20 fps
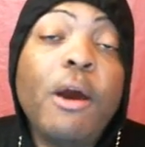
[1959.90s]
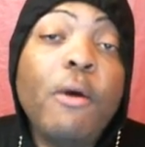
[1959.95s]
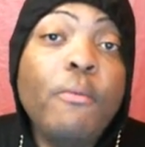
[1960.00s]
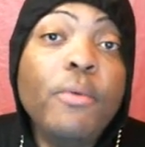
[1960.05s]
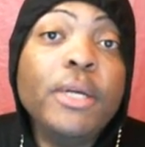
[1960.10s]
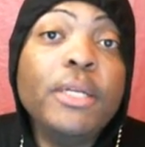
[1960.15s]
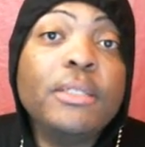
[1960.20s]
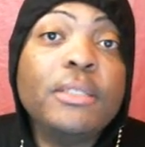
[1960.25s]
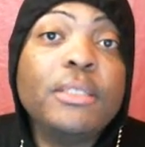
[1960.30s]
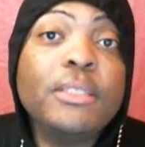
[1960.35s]

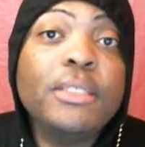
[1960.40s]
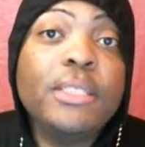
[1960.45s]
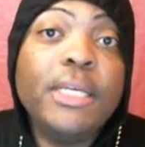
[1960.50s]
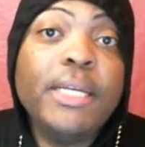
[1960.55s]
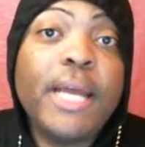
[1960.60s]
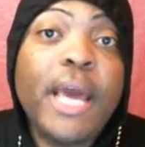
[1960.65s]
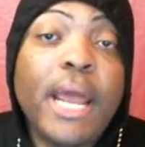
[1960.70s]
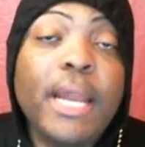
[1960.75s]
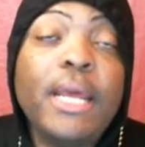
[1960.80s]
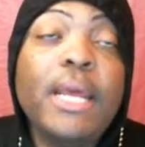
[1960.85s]
wanted to
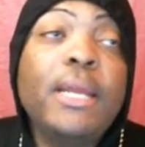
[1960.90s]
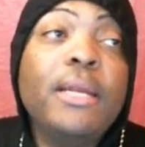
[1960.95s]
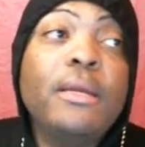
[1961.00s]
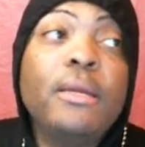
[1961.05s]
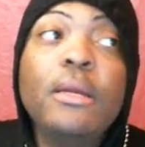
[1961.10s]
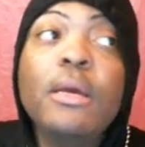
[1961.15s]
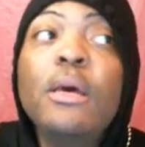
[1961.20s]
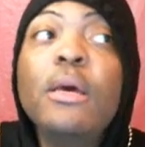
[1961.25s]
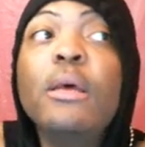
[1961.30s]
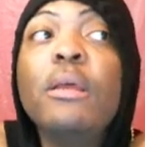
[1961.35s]
see that
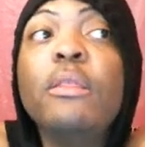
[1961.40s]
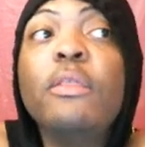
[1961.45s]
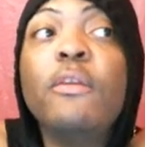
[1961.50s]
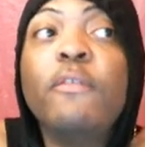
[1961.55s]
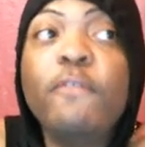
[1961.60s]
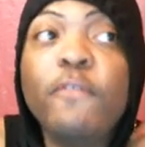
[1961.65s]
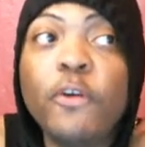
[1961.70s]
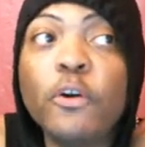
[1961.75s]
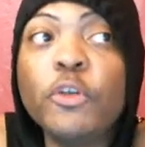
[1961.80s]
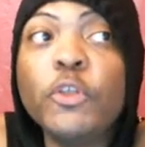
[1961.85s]
in
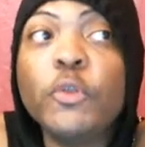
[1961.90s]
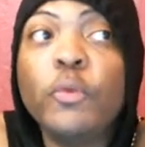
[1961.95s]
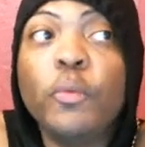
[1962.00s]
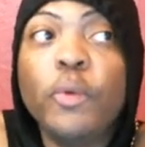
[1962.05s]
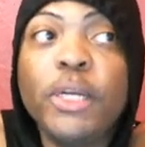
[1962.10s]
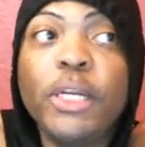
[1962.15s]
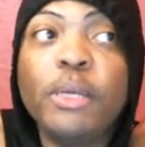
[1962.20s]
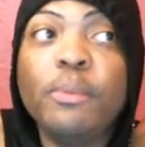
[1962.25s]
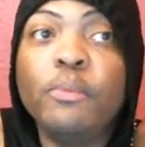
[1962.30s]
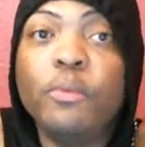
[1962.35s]
the first
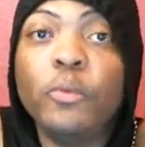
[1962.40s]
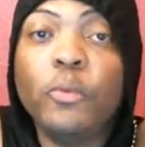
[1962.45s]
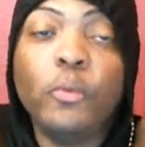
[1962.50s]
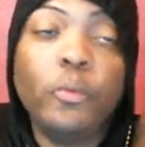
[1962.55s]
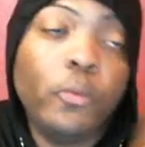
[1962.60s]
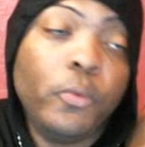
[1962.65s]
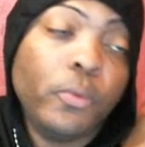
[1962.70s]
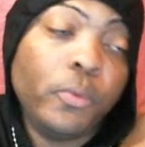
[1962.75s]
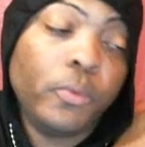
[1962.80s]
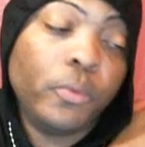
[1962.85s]
Wendy
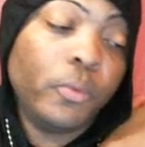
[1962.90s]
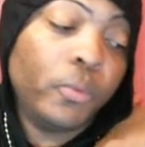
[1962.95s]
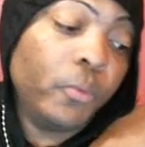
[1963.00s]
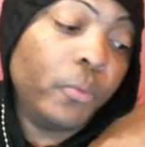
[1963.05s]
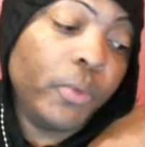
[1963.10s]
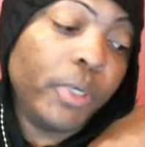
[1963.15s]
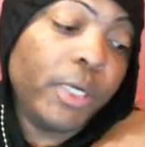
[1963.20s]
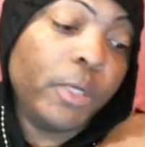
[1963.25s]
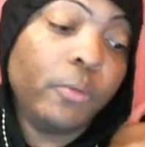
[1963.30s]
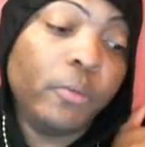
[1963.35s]

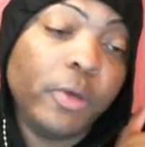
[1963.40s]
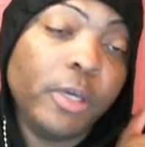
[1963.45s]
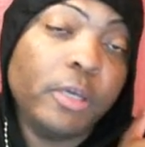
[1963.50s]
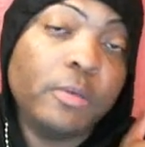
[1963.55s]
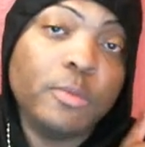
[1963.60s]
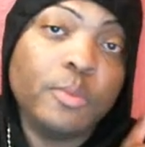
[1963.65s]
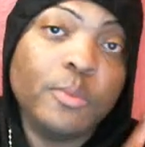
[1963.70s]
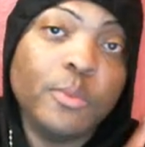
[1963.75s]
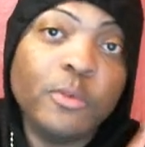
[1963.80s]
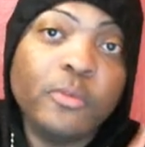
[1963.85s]

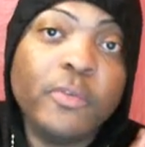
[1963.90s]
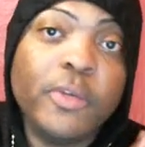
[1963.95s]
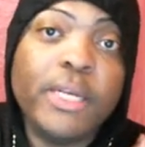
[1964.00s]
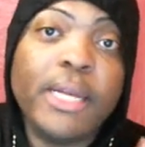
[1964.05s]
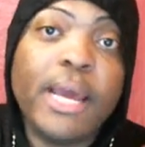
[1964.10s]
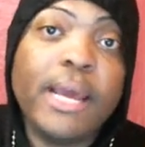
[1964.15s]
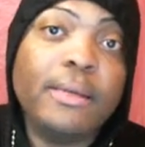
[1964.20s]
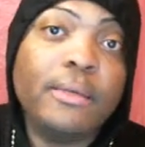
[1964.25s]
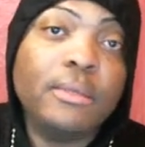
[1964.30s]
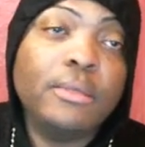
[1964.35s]
Williams movie
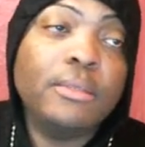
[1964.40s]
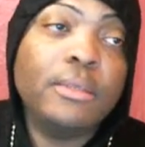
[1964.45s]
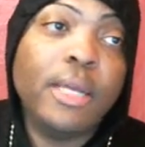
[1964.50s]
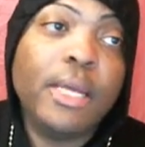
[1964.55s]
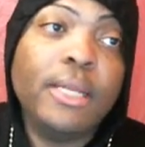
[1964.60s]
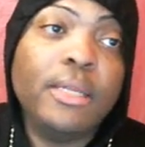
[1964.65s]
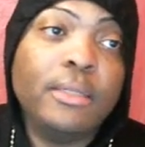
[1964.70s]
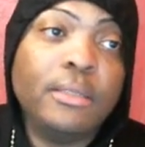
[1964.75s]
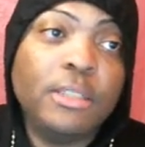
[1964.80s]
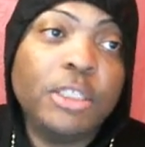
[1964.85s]
that
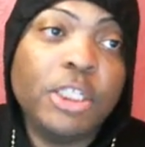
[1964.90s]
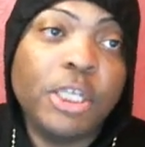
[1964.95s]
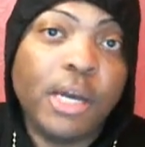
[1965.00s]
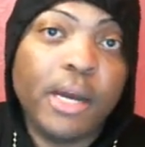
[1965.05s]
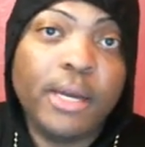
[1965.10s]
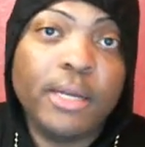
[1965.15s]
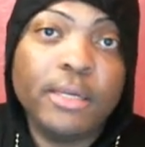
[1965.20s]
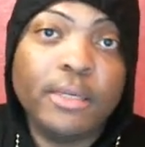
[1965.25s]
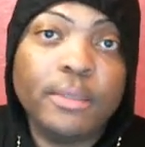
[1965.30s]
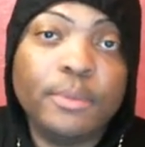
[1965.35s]
they
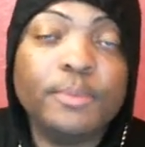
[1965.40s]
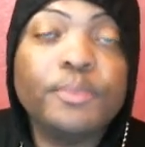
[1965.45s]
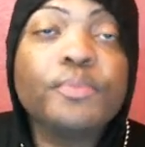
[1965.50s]
shot,